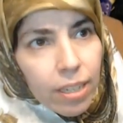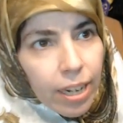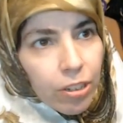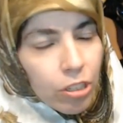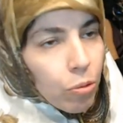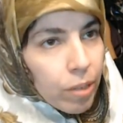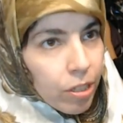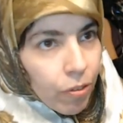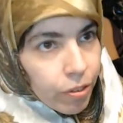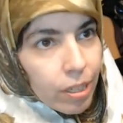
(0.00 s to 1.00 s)
you know, when they're
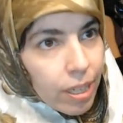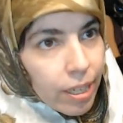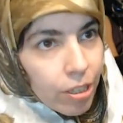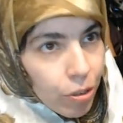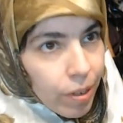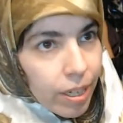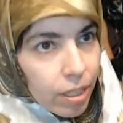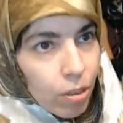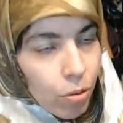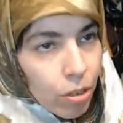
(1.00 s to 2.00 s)
fleeing and they're riding the
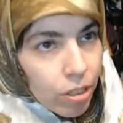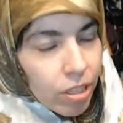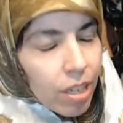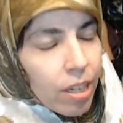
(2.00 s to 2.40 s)
horse,